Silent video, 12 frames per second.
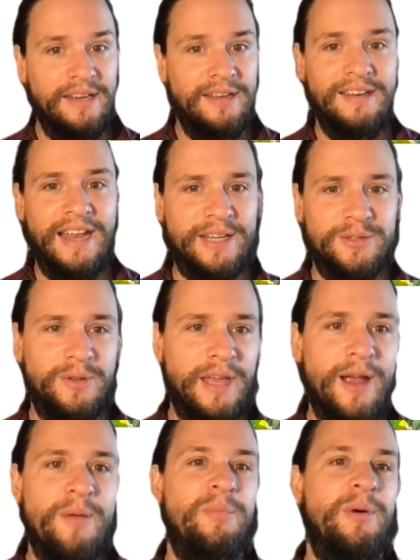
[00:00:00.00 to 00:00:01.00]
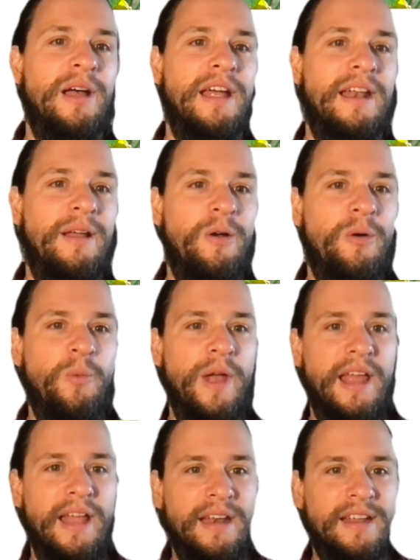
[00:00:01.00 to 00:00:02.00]
nectar there, but
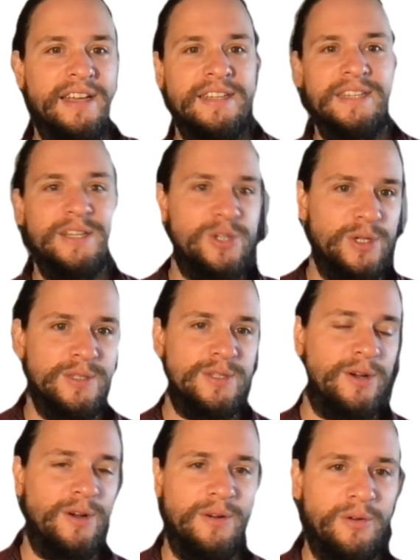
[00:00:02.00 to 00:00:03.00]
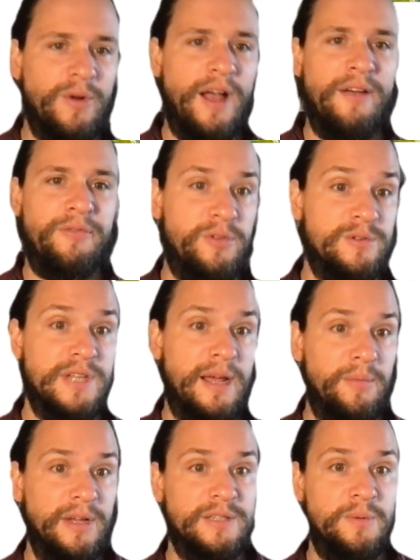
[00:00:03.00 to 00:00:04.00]
when conditions are rough or there's
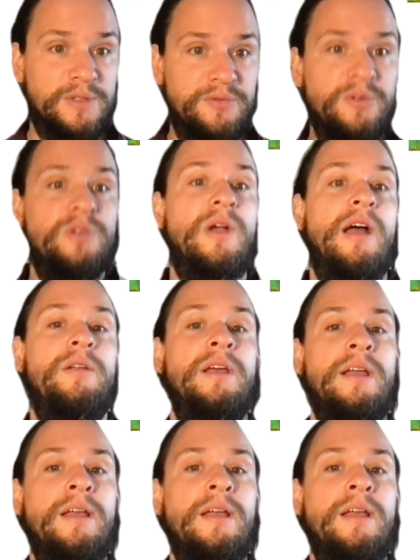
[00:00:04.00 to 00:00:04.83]
not as much food around,